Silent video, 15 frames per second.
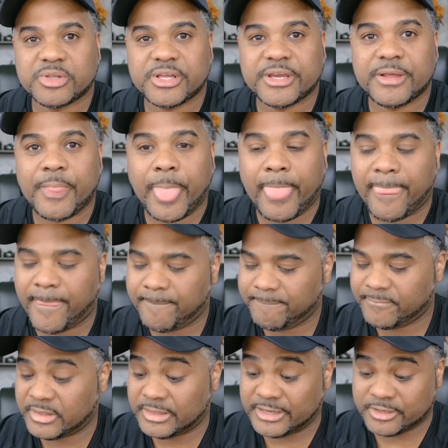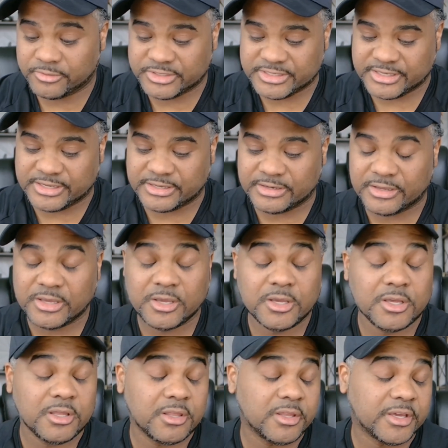play. But like we said,
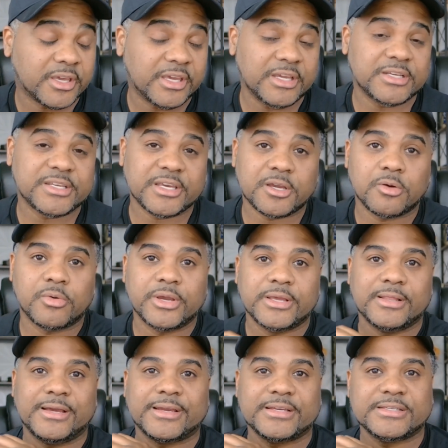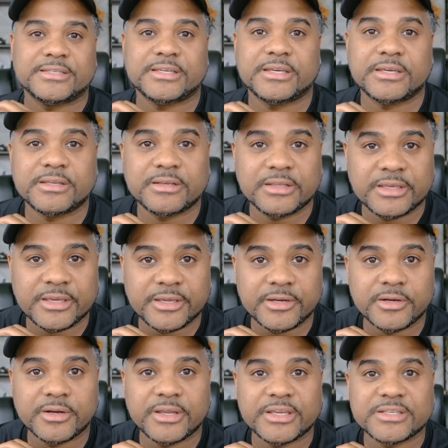the key takeaway, like I said,
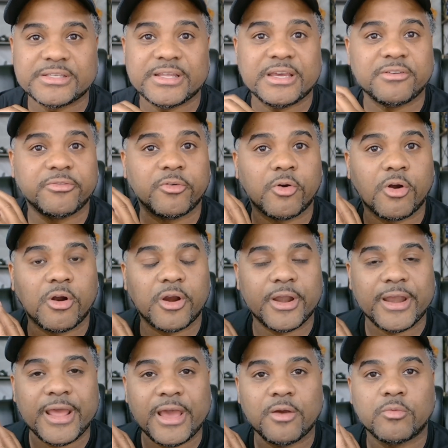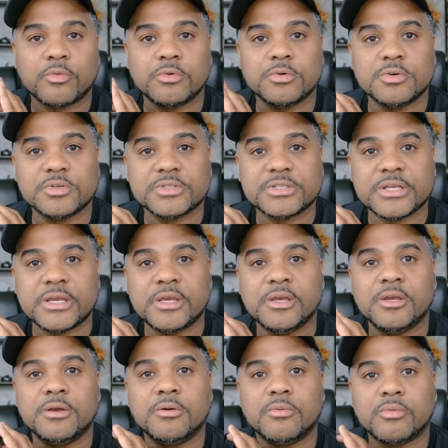here is that for our NAT rules,
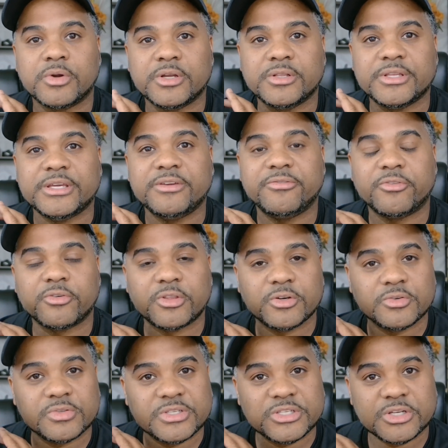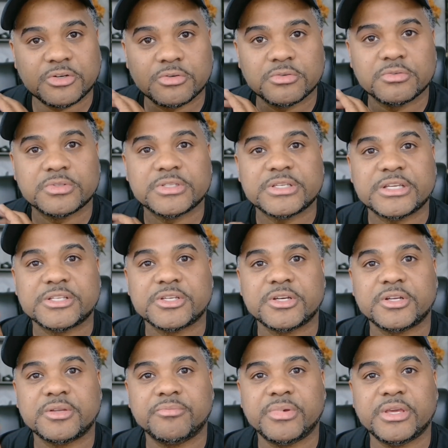really for those zones, it's
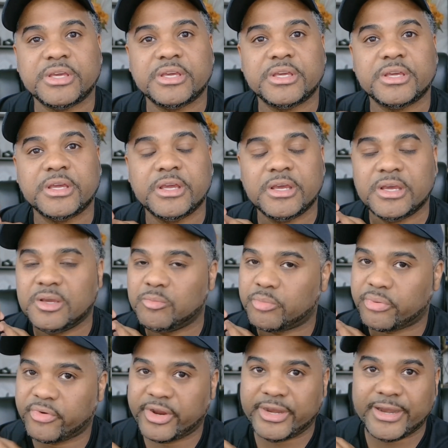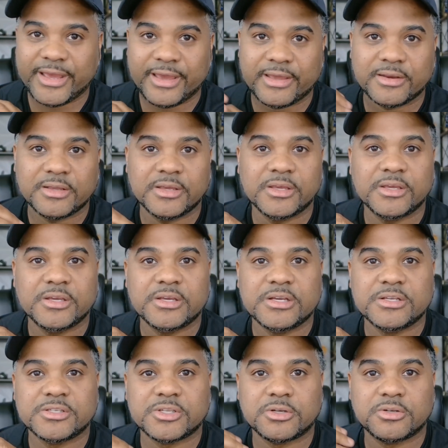going to be pre-NAT.
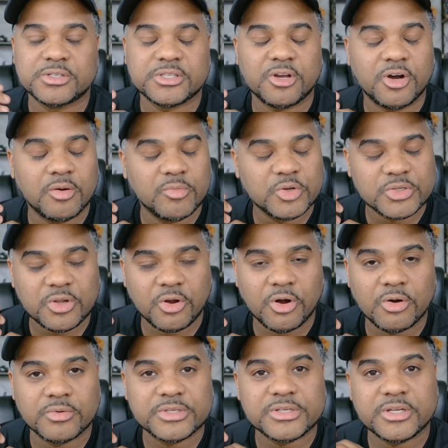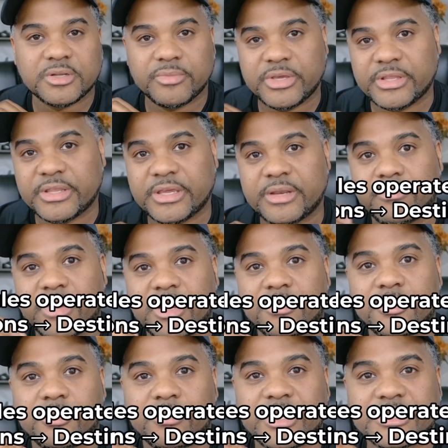So it's almost always going to be in the
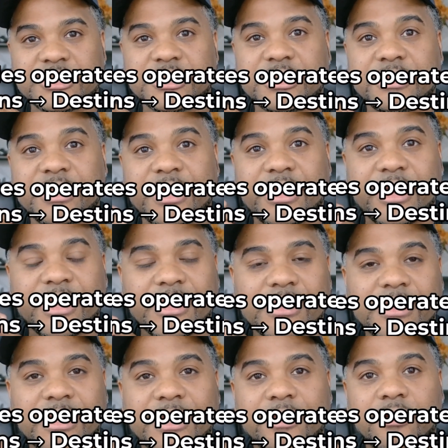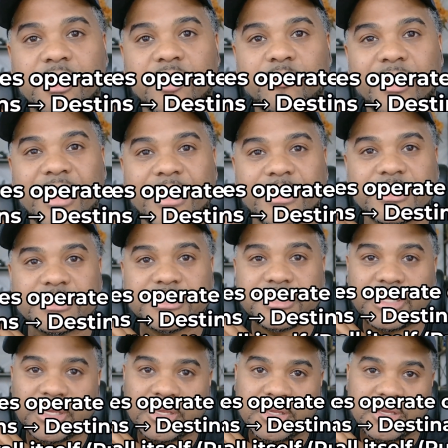inbound direction that a client or a packet's